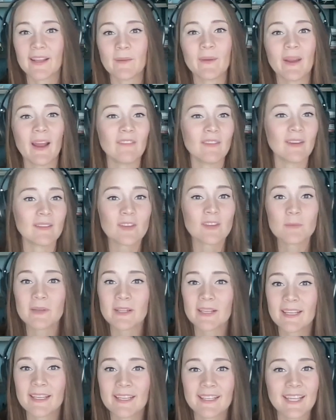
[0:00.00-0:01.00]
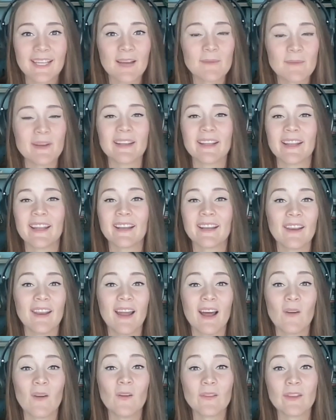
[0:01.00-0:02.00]
it. We have everybody in that meeting,
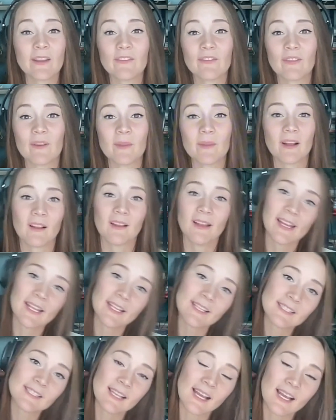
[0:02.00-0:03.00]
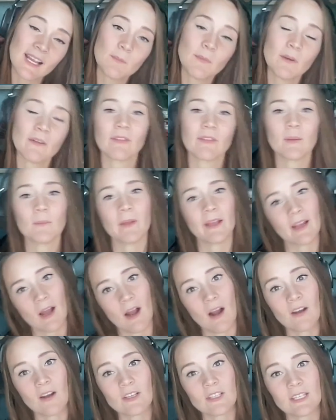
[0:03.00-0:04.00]
not only from the client side, but from like
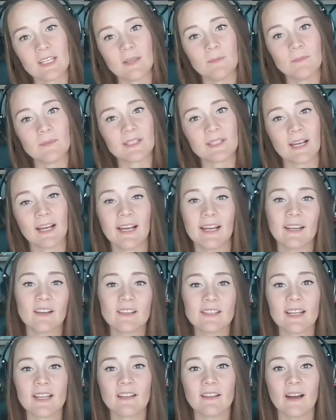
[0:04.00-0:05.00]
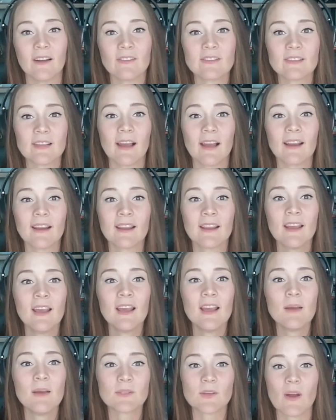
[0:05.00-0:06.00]
our team side, our Day Cloud side.
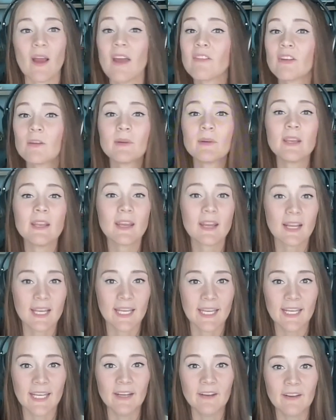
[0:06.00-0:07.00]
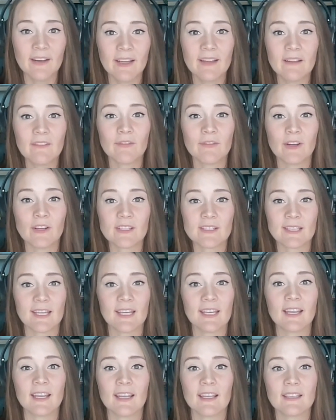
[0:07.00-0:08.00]
So everybody can hear it
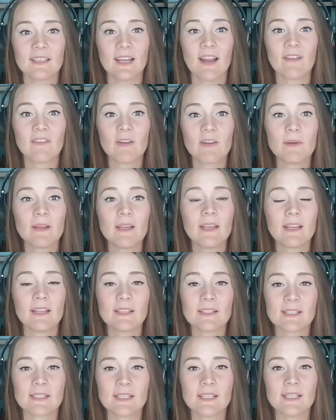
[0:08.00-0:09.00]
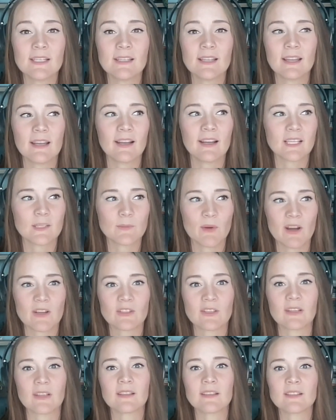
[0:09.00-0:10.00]
firsthand and everybody can see the
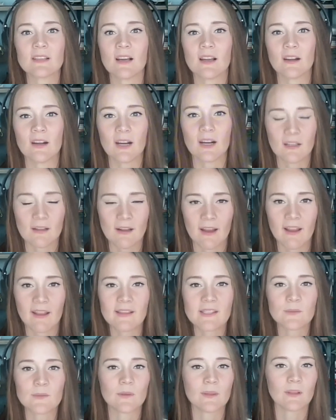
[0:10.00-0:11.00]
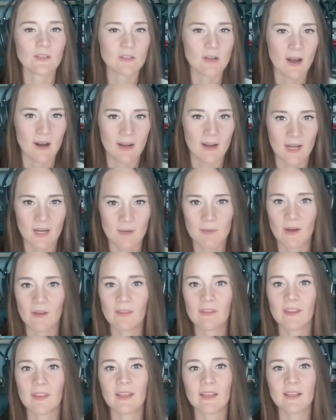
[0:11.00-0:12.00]
expressions on our clients when they're talking
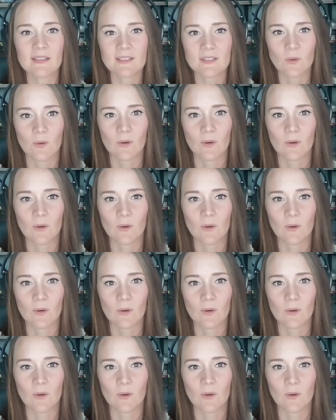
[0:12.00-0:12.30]
about things